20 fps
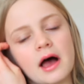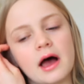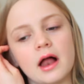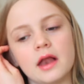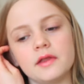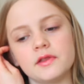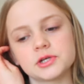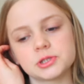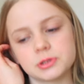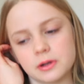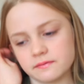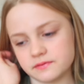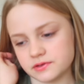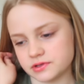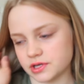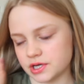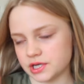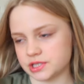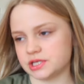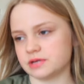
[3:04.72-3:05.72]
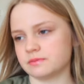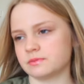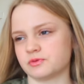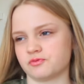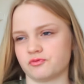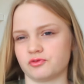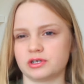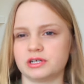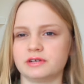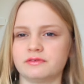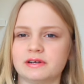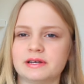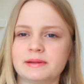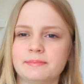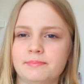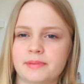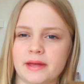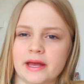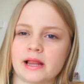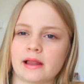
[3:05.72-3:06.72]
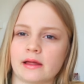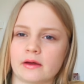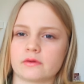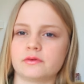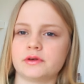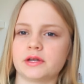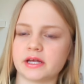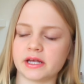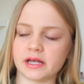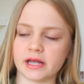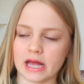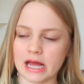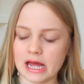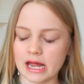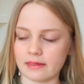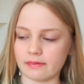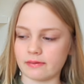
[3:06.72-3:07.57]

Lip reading: And the 12 to 13 was really, really big, like under here.